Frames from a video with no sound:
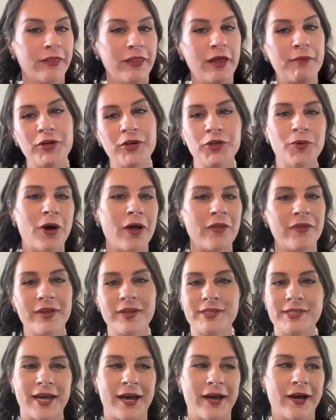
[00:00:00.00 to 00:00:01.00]
let me do all
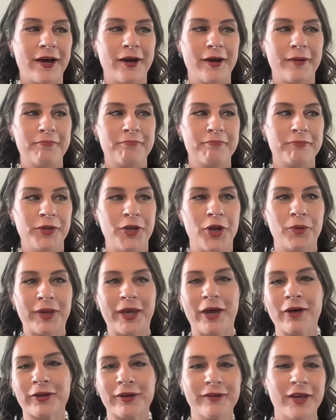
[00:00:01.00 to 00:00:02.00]
this,
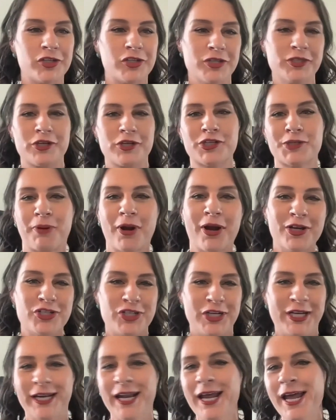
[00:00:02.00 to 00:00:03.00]
calculations in a
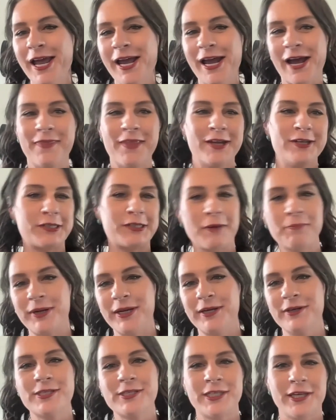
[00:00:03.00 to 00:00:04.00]
spreadsheet and then dump
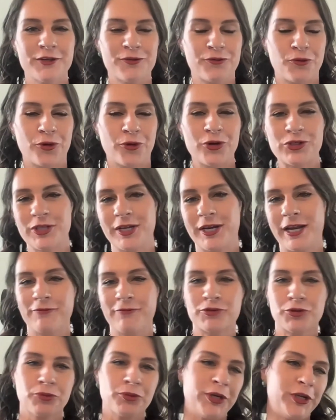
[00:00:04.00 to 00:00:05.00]
it into Salesforce, then
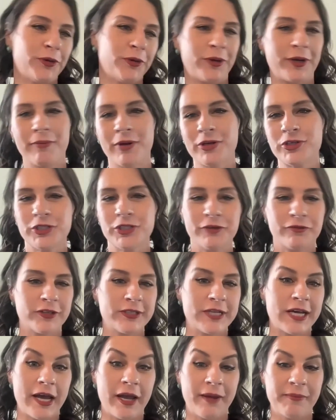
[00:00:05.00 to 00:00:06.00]
have to redo it a bunch of
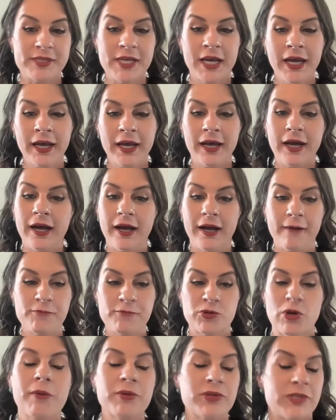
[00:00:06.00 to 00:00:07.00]
different times.
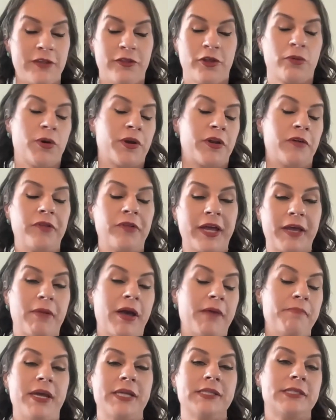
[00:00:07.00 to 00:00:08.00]
So I would say they're one of like
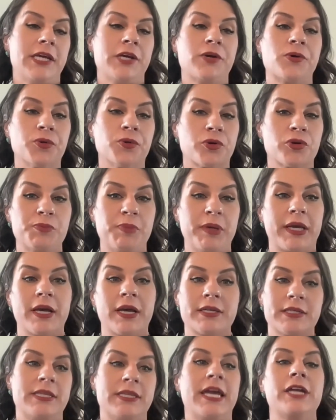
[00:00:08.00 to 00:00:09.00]
my main stakeholders
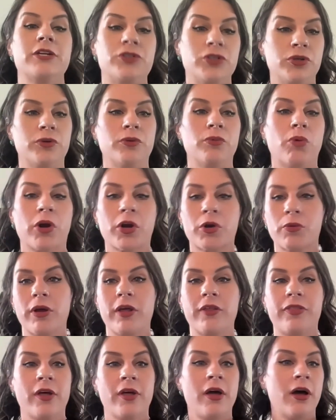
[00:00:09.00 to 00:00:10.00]
because they do work
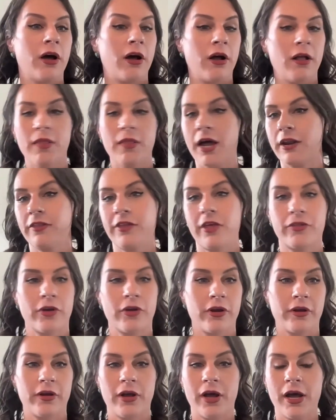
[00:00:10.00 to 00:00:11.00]
with a lot of the
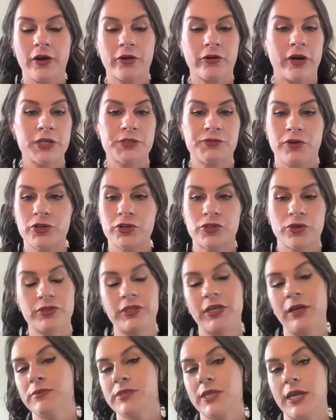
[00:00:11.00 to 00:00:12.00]
other cross-functional
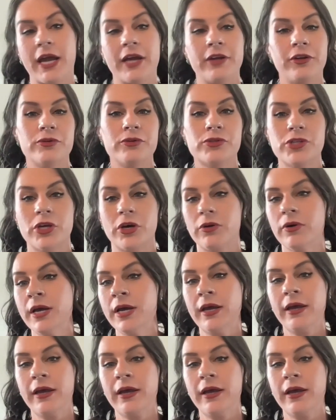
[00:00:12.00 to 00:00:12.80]
teams that I do. So